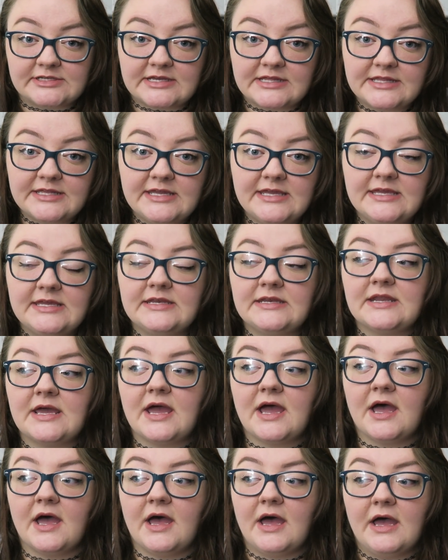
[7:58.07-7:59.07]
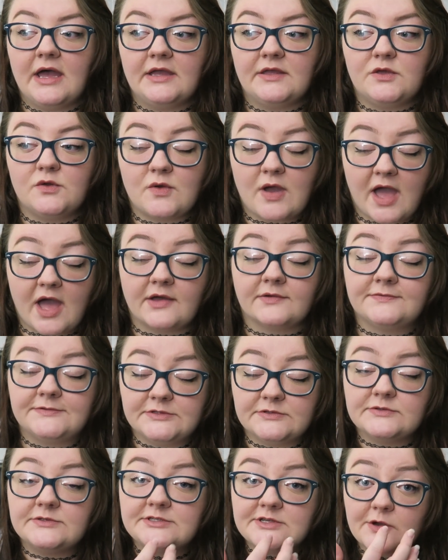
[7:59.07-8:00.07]
to clean. You have
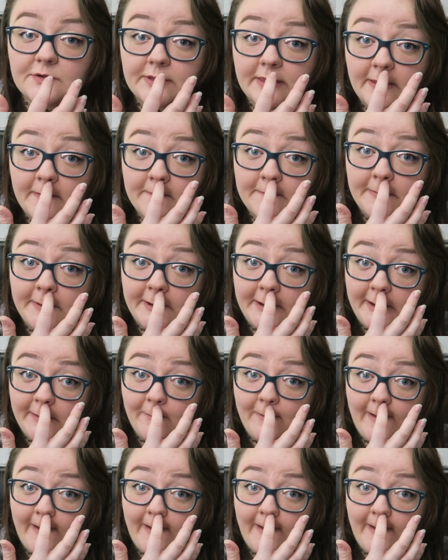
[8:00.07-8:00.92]
to soak it pretty